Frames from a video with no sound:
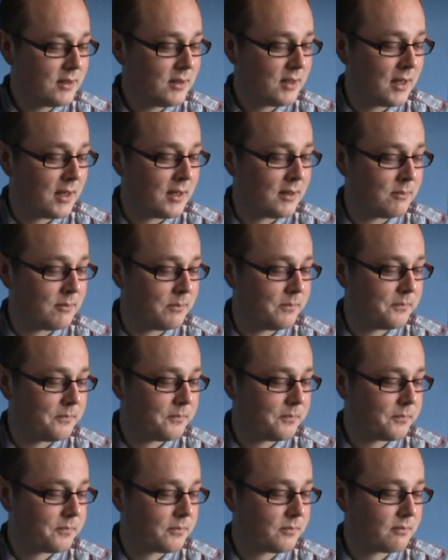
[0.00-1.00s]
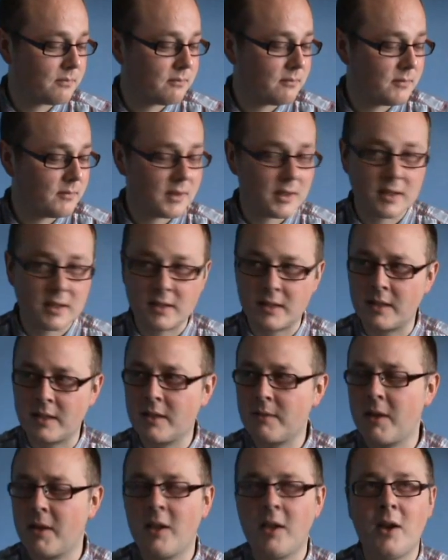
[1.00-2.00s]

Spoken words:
Because a